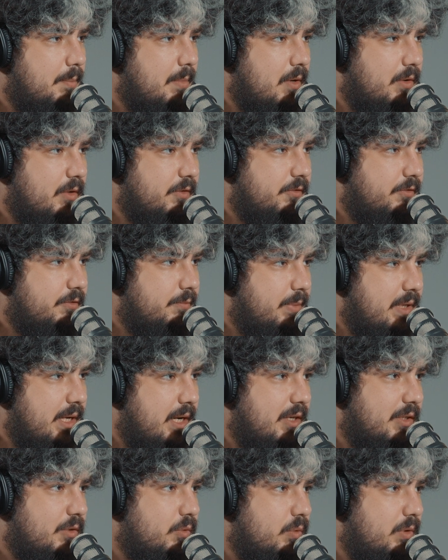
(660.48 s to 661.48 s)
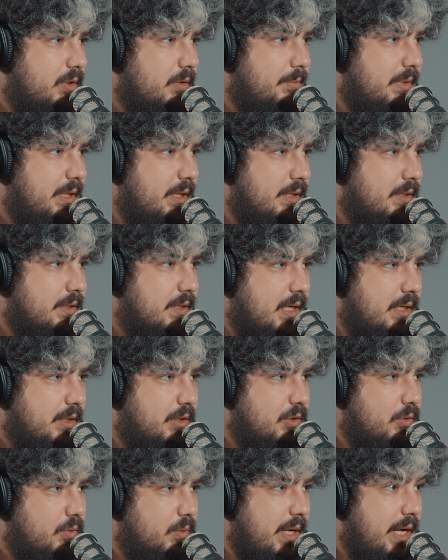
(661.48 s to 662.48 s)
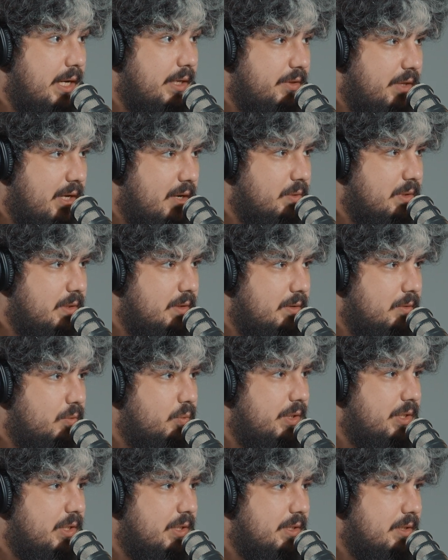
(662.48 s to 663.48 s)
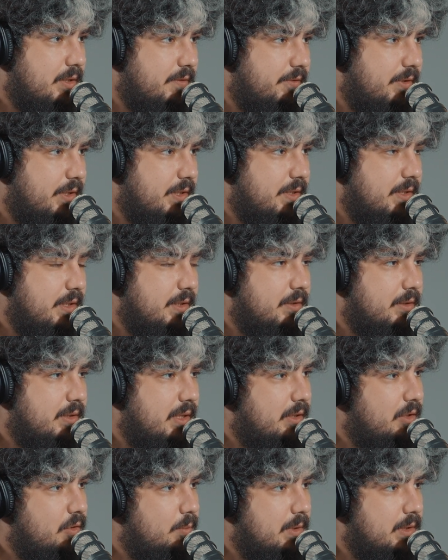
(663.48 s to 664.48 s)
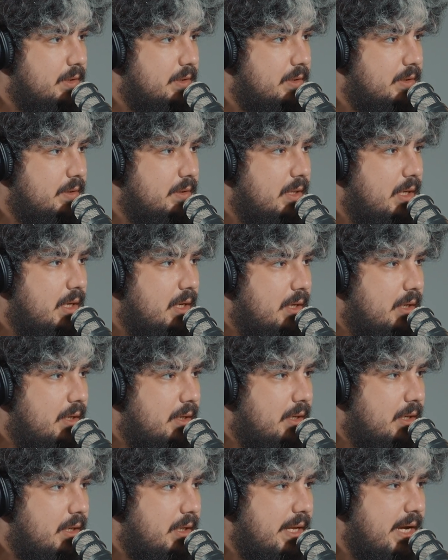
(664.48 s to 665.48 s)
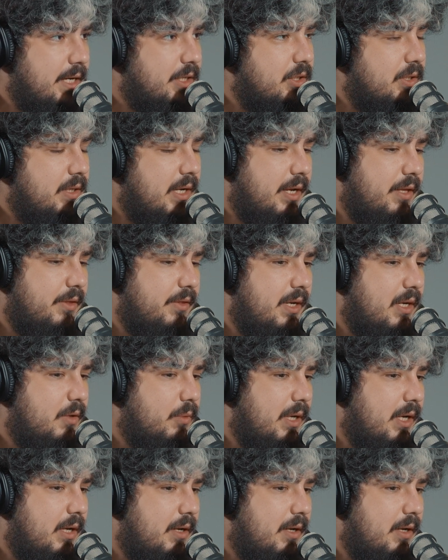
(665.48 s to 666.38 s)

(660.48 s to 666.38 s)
amount of players will be set to 8,000, which is the first Internet Humans collection. And then we